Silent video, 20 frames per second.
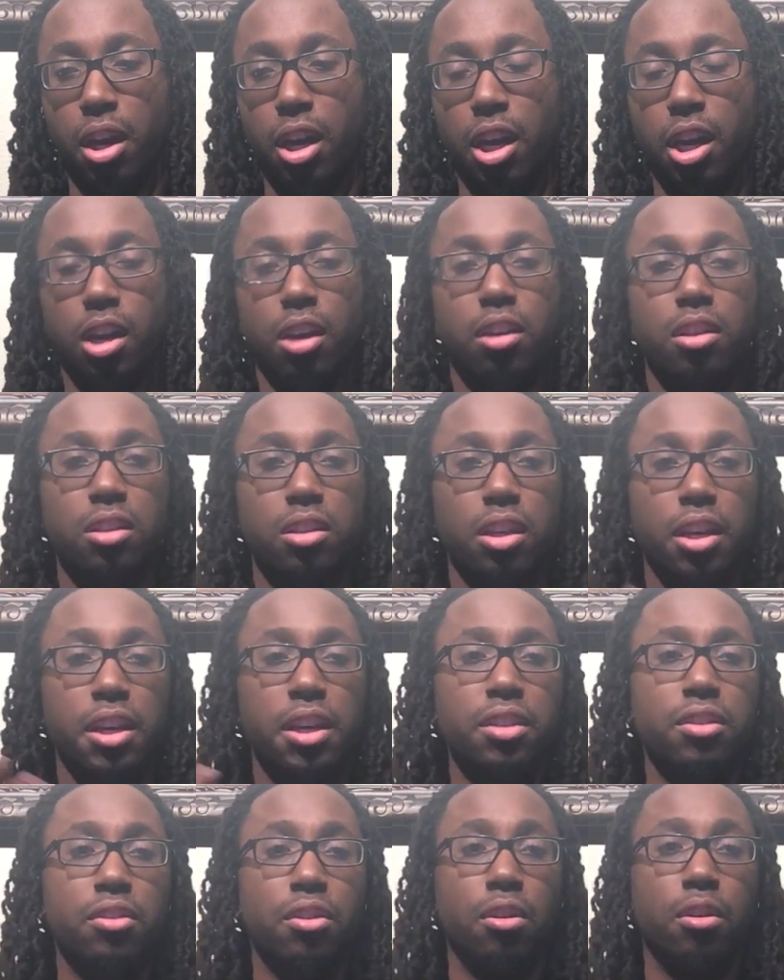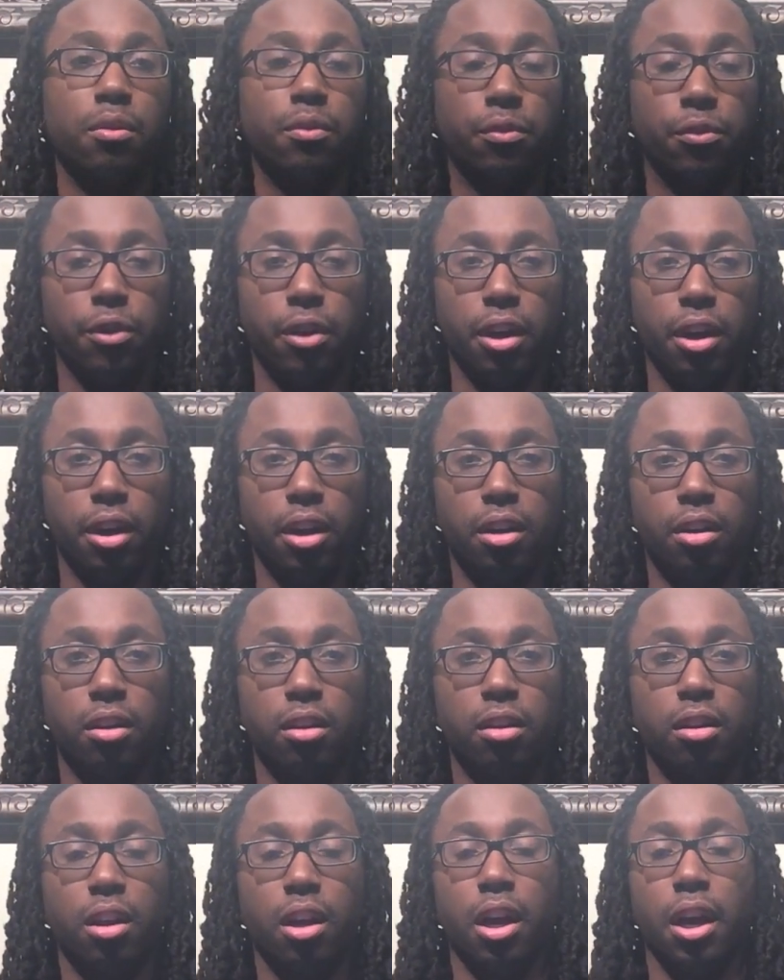his girlfriend
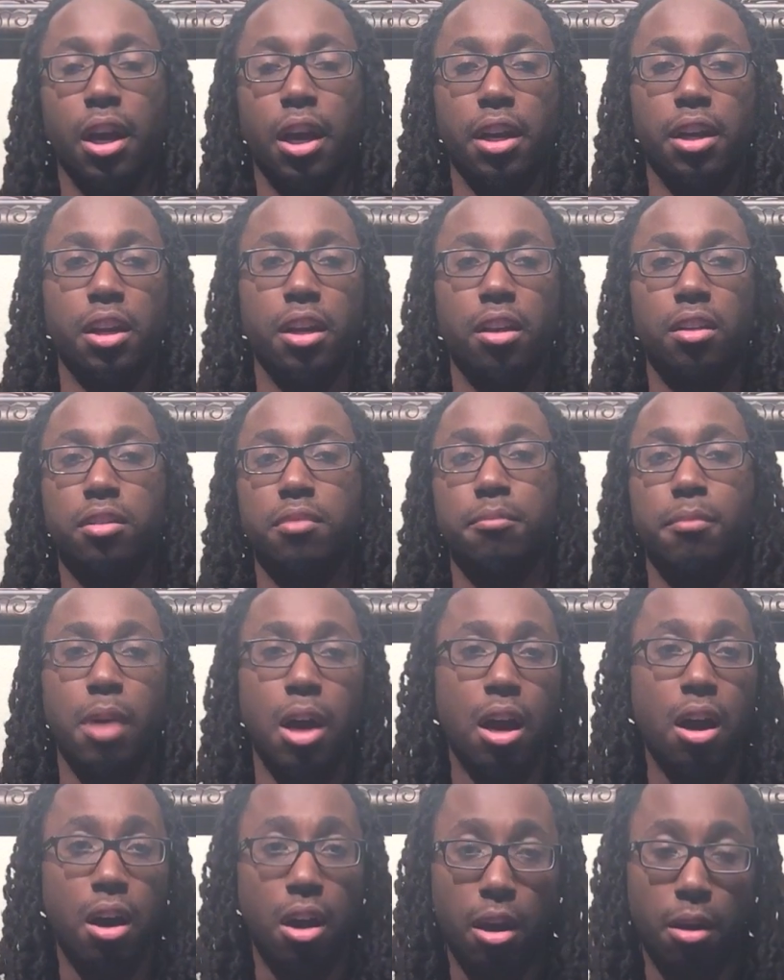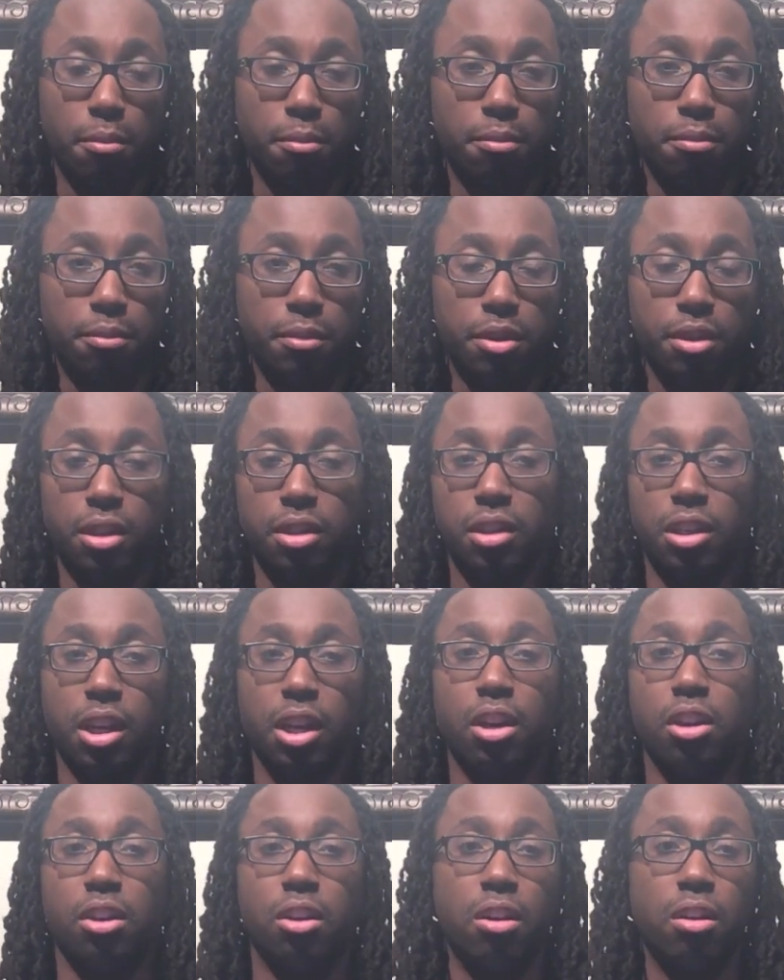and his mom doesn't
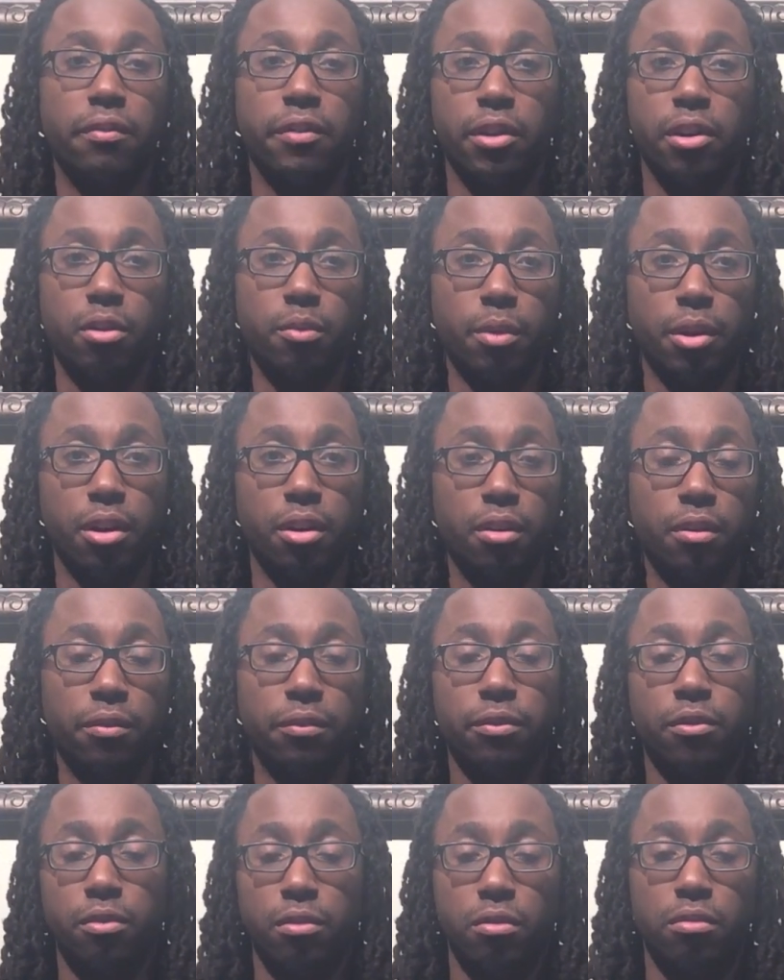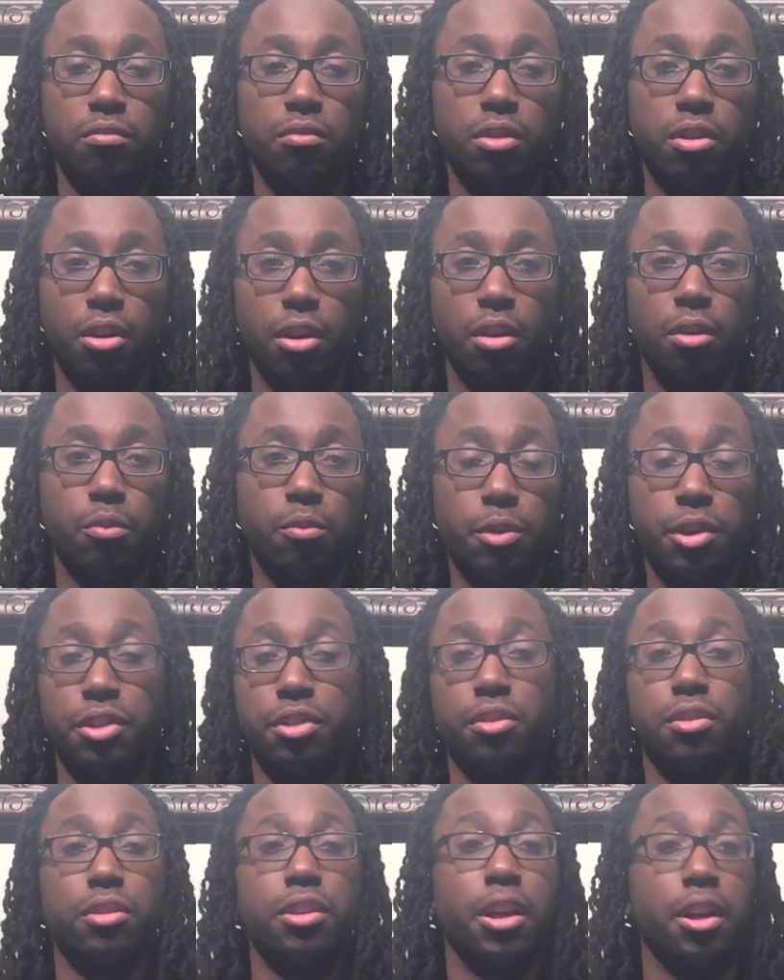get along very well for, you know,
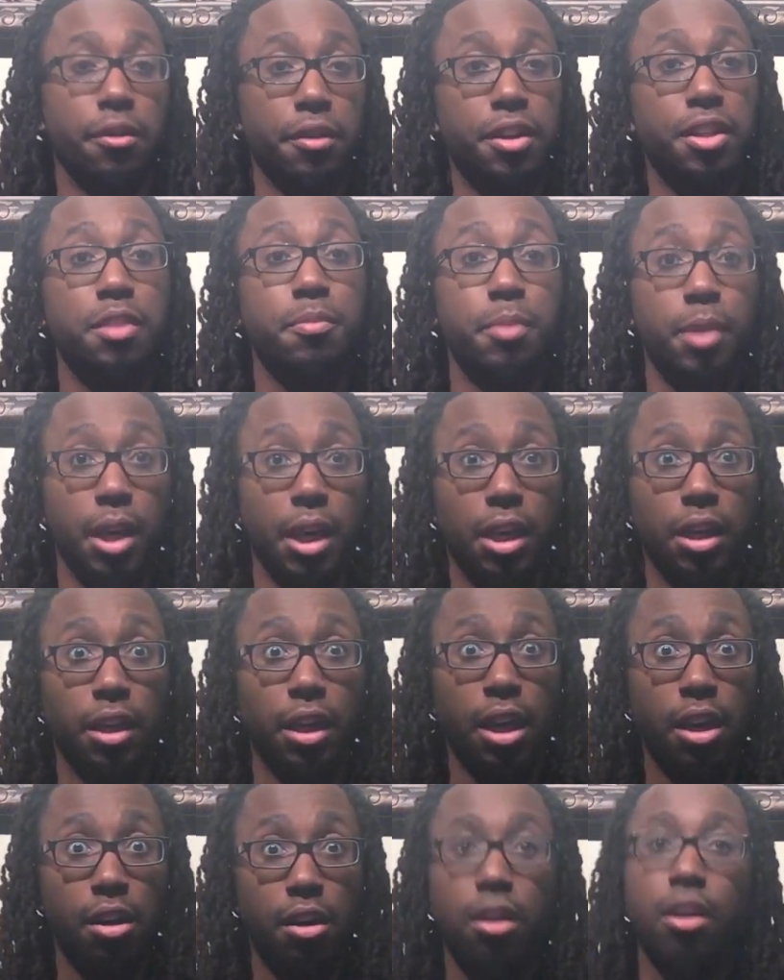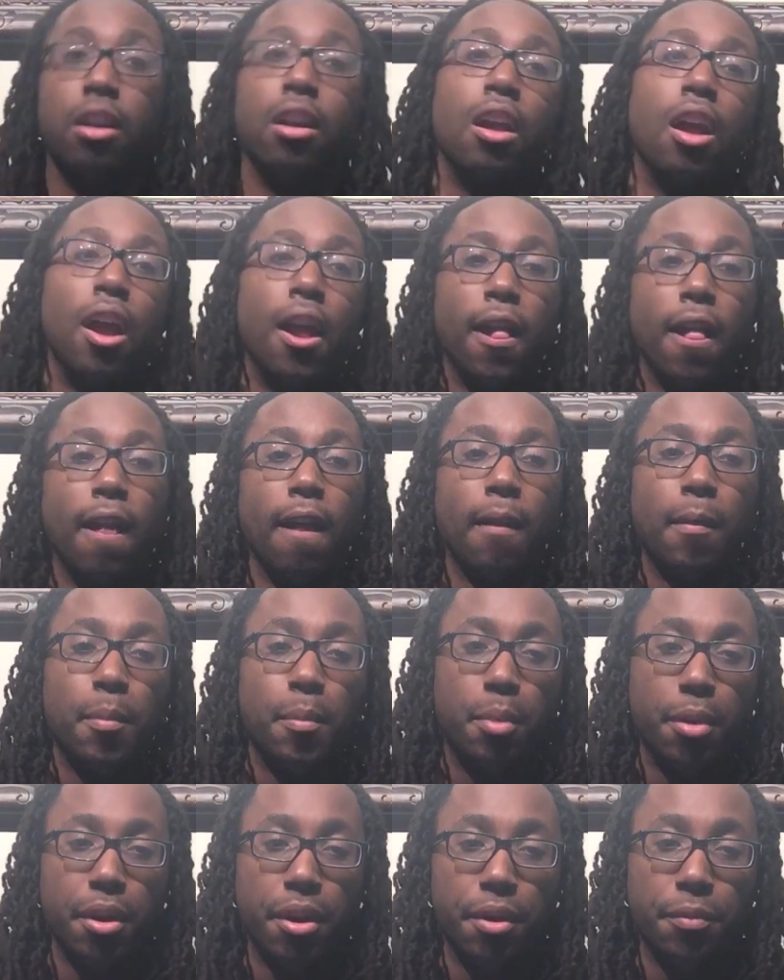reasons that are explained later.
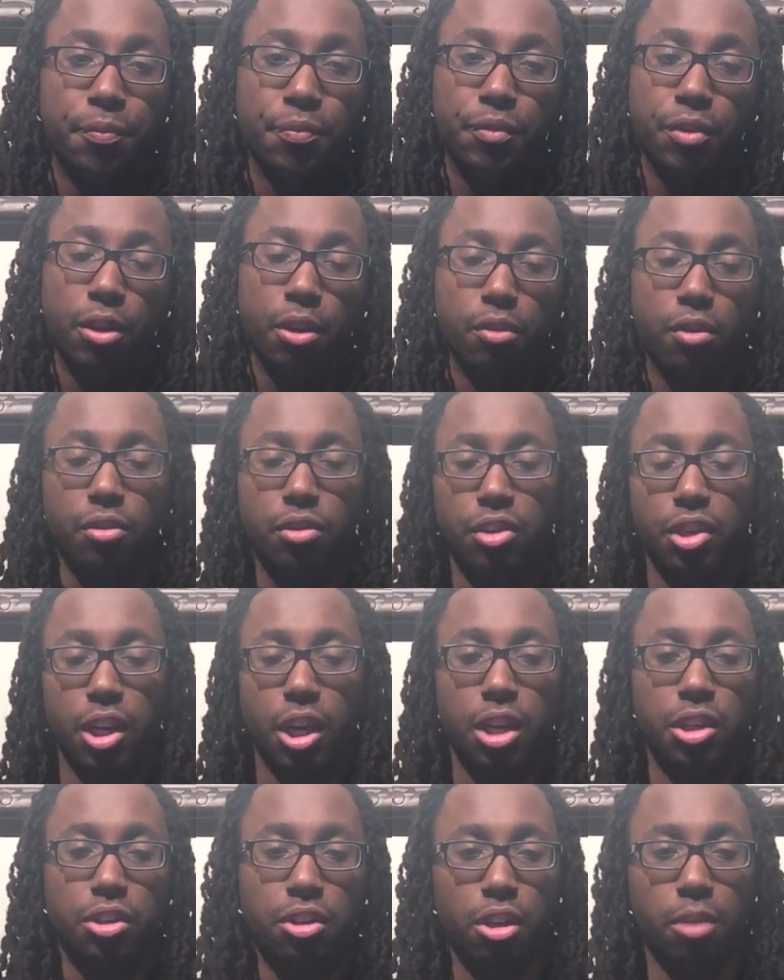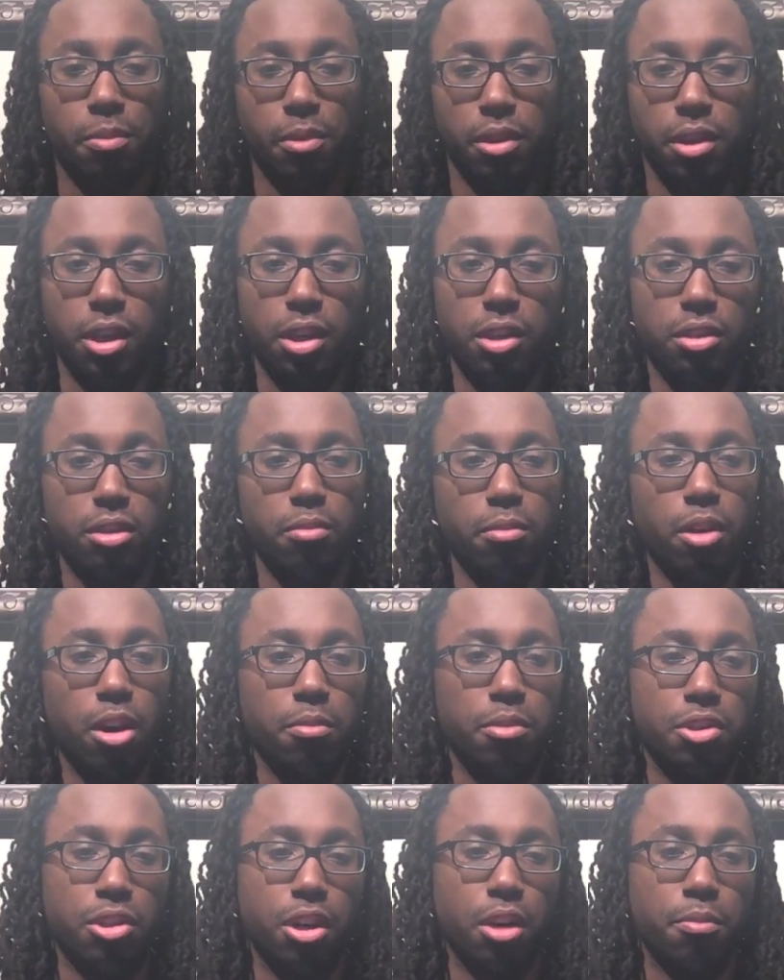But, you know, they're just catching up at things at the
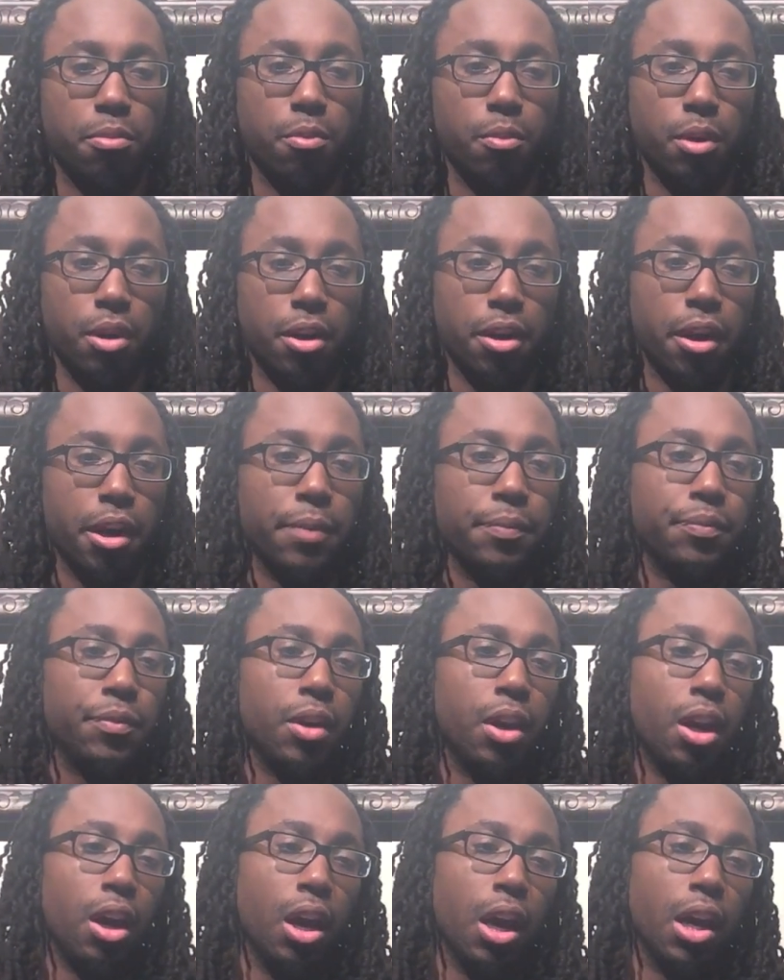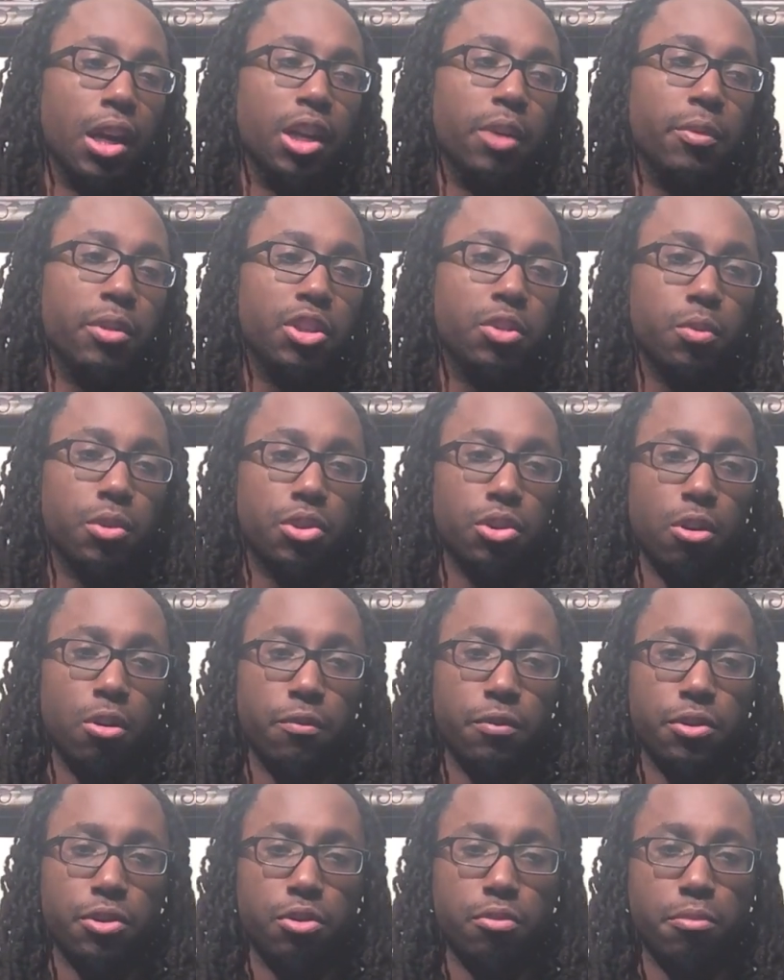barbershop and whatnot. And then we switch
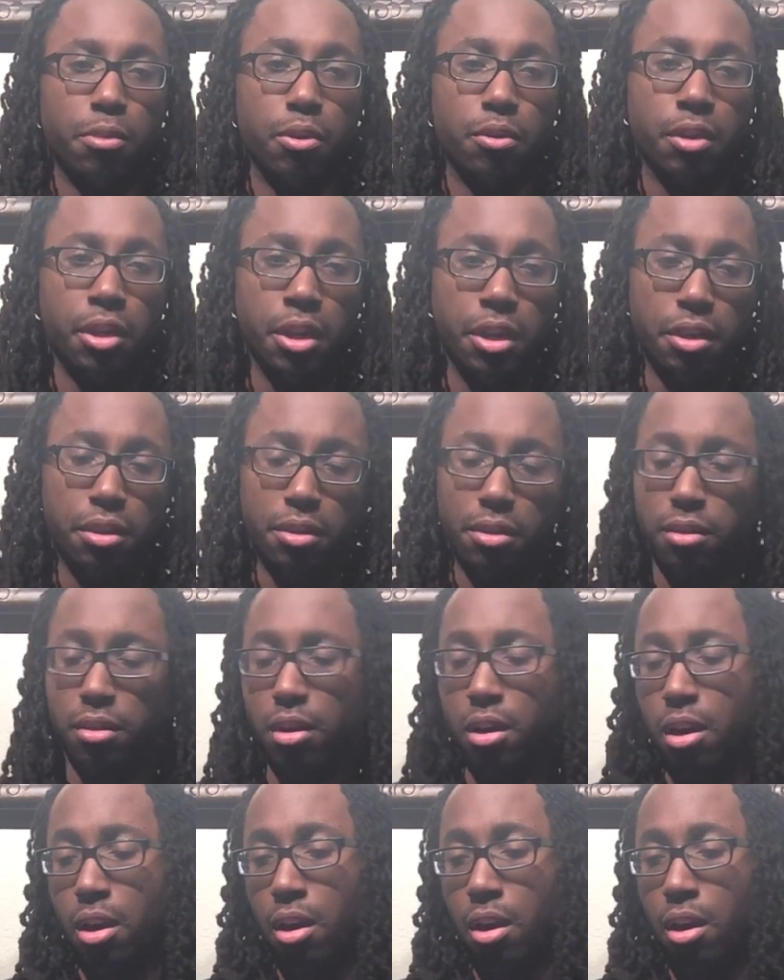over to Moniz.